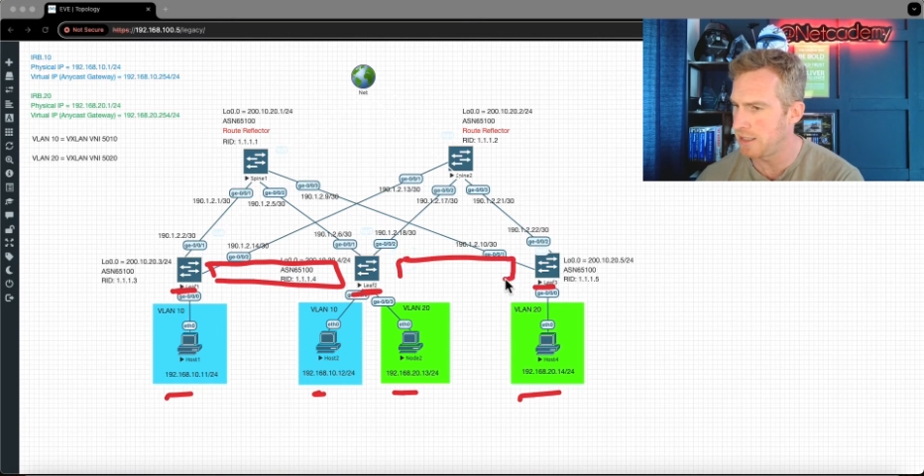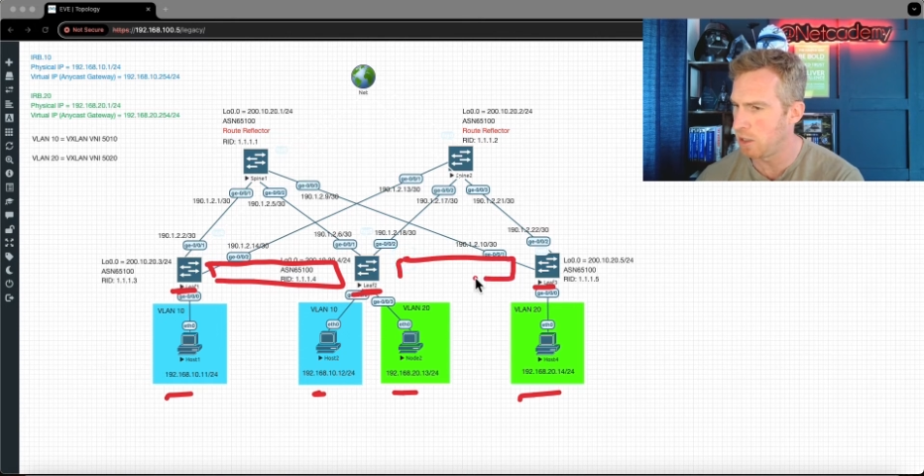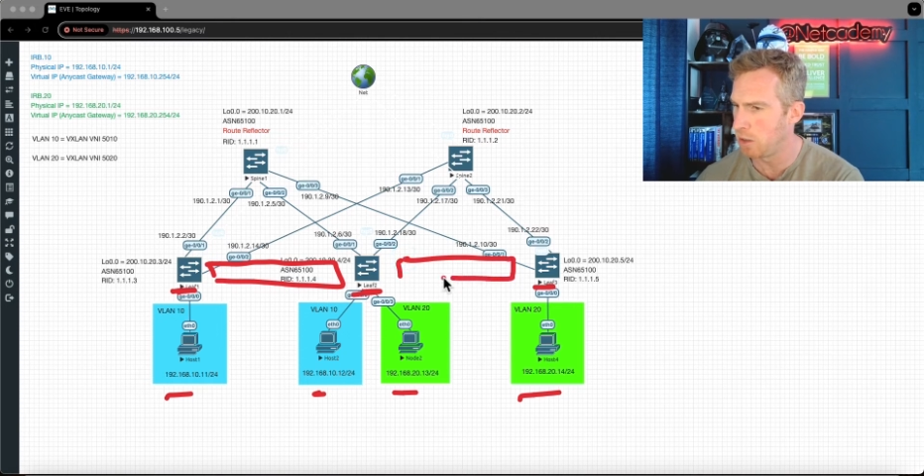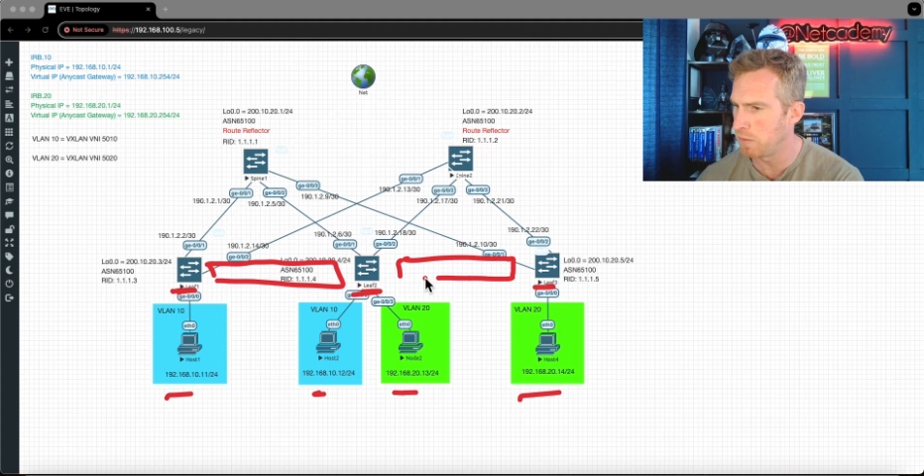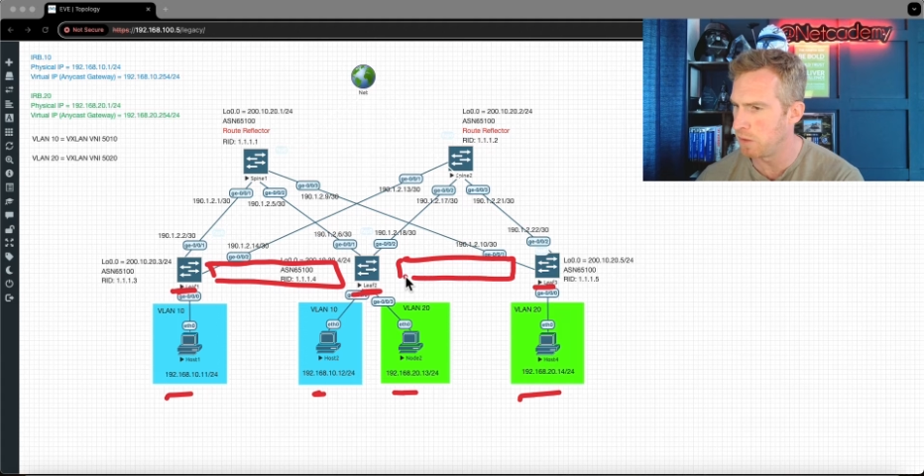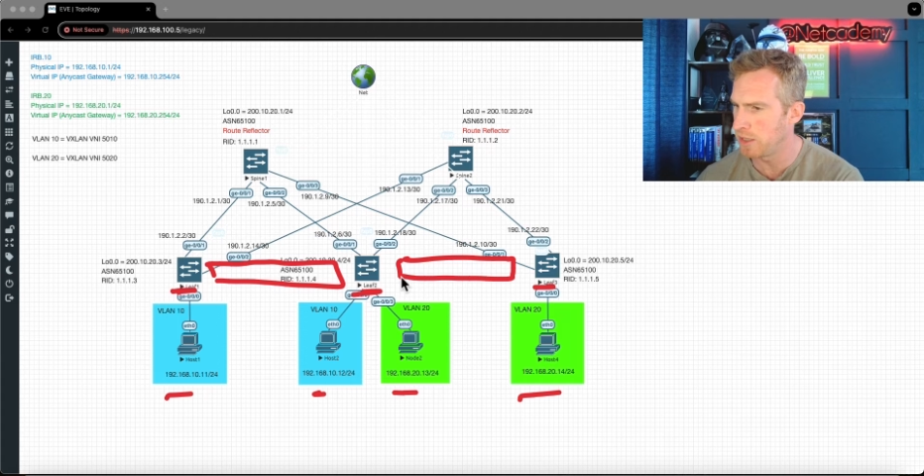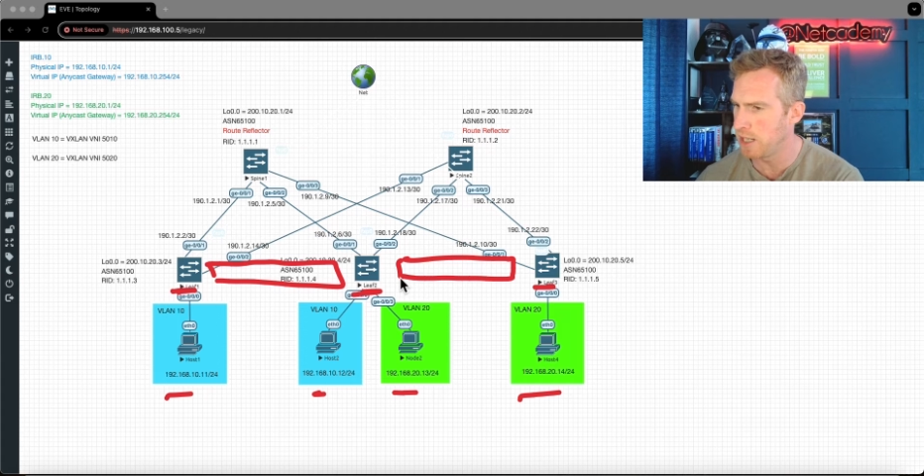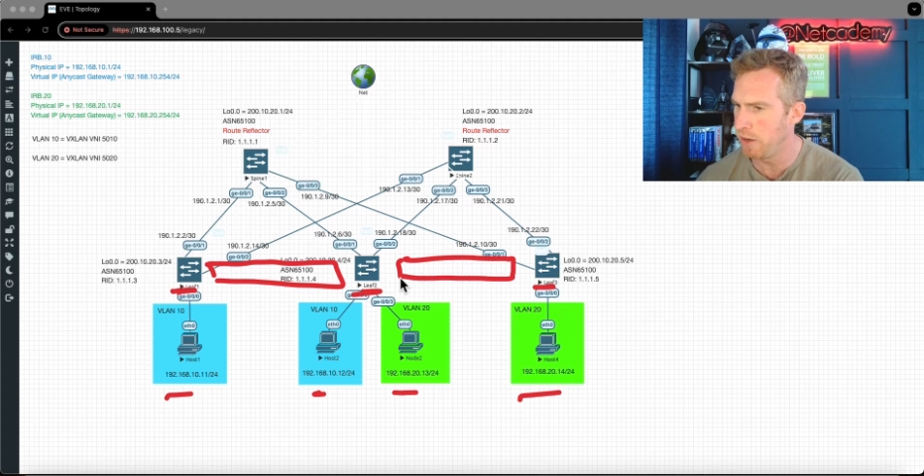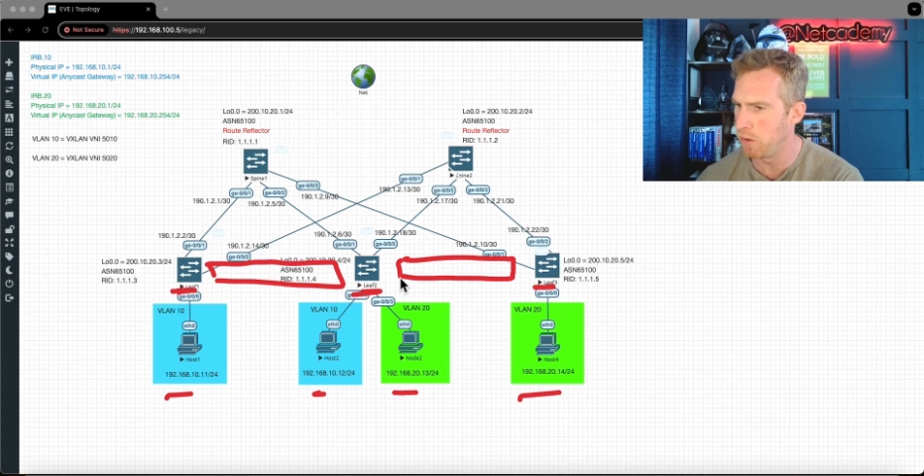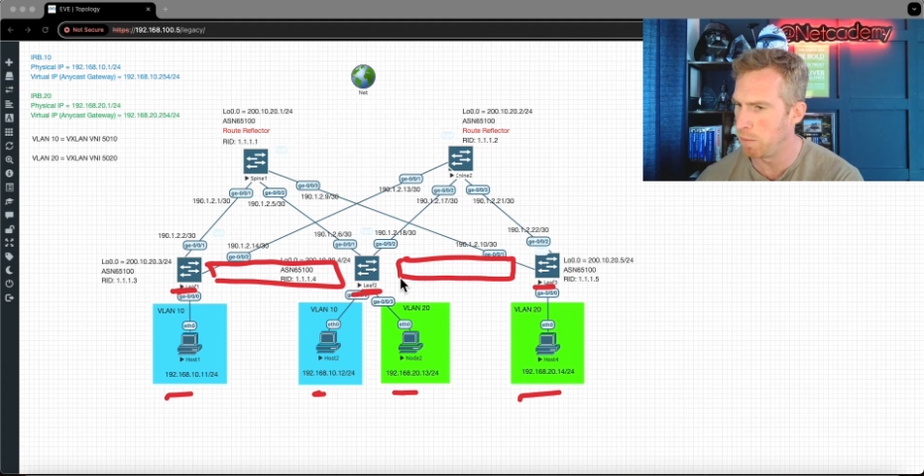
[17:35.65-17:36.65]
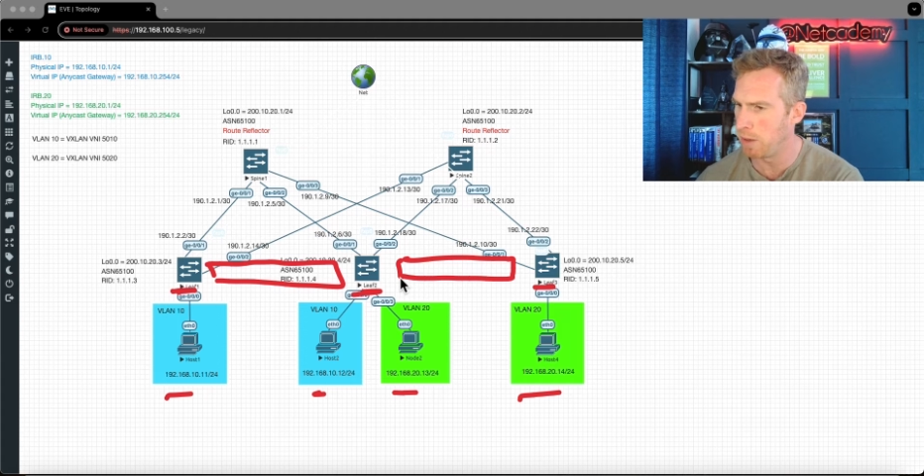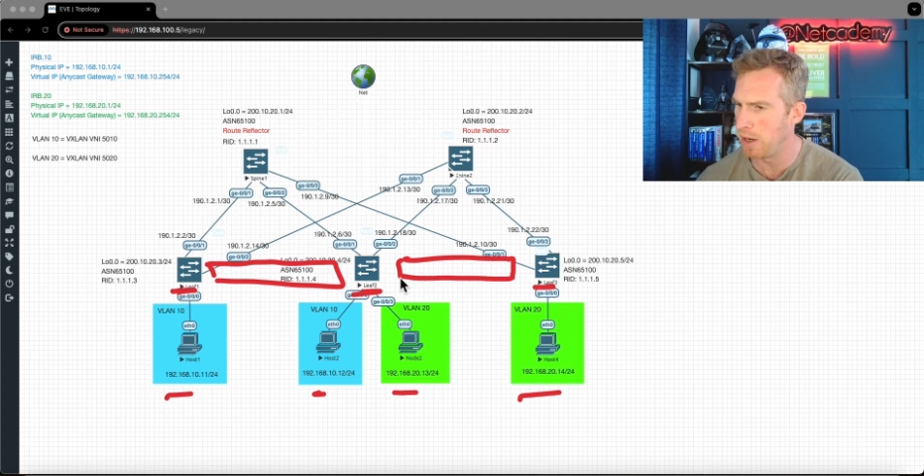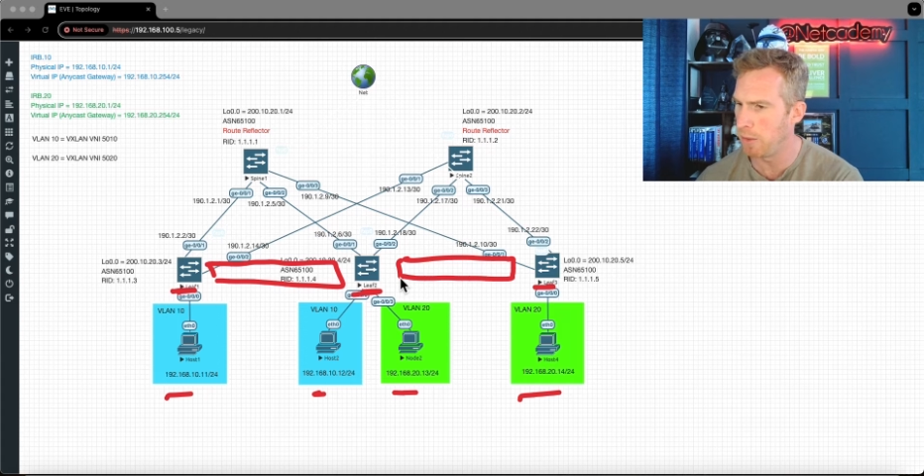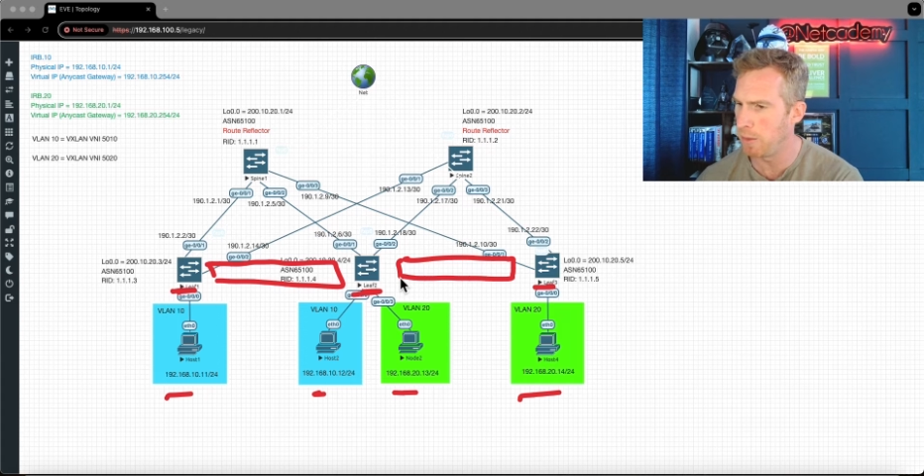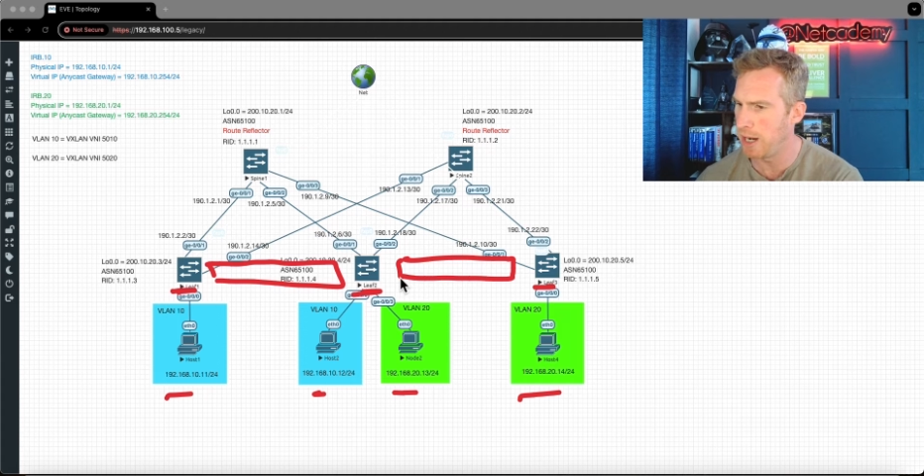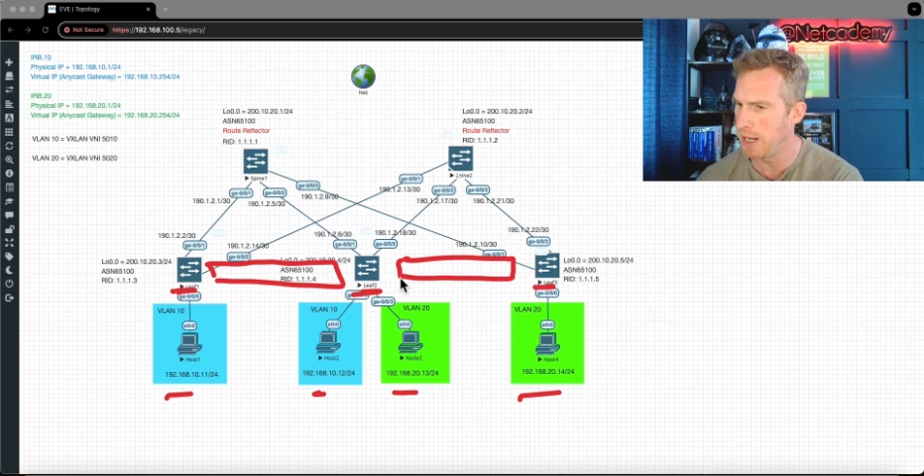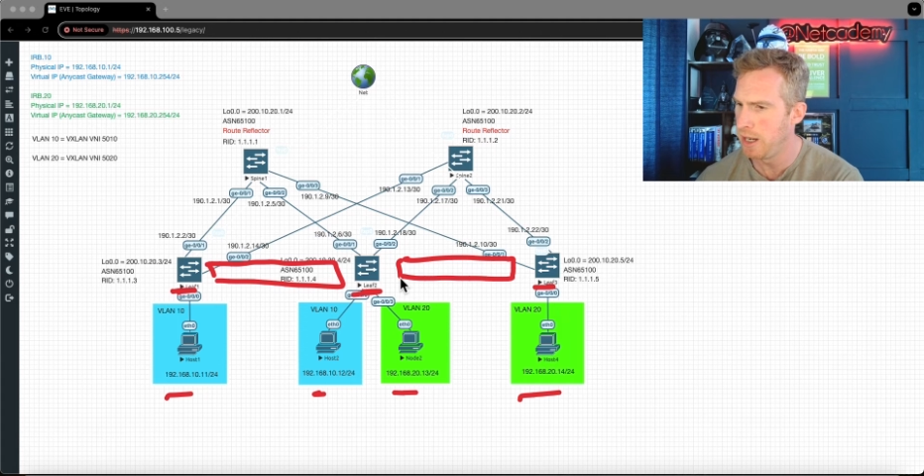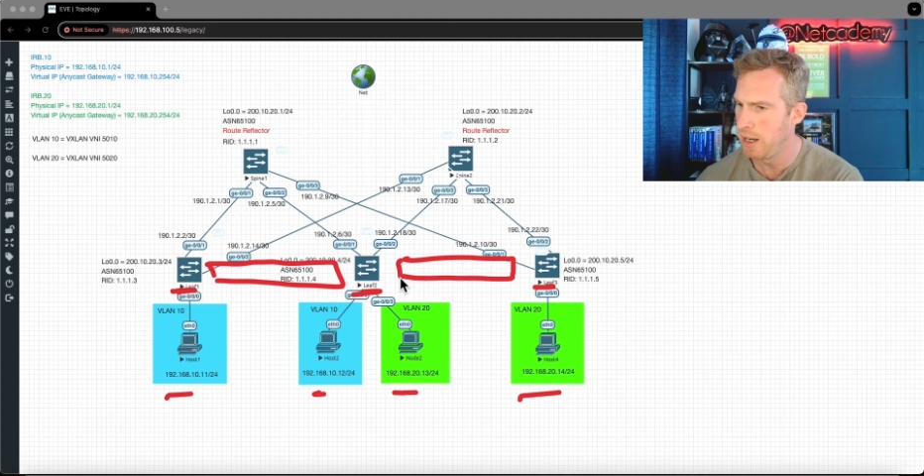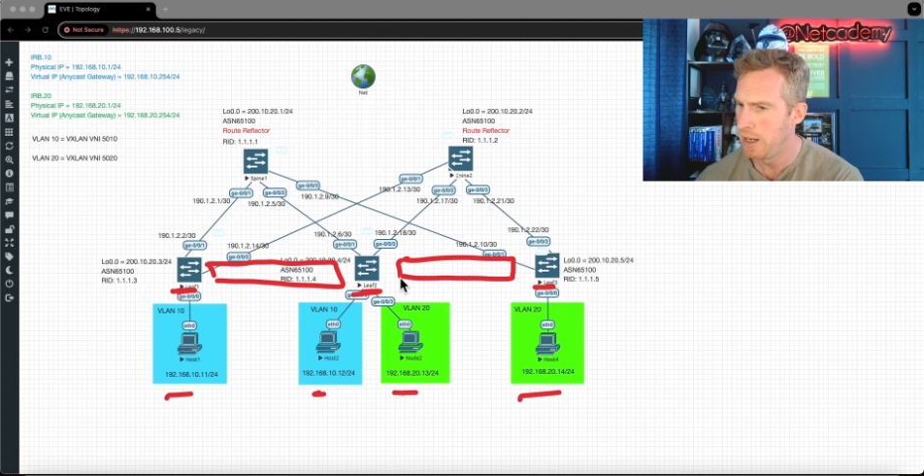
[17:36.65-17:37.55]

skills for a tunnel, by the way.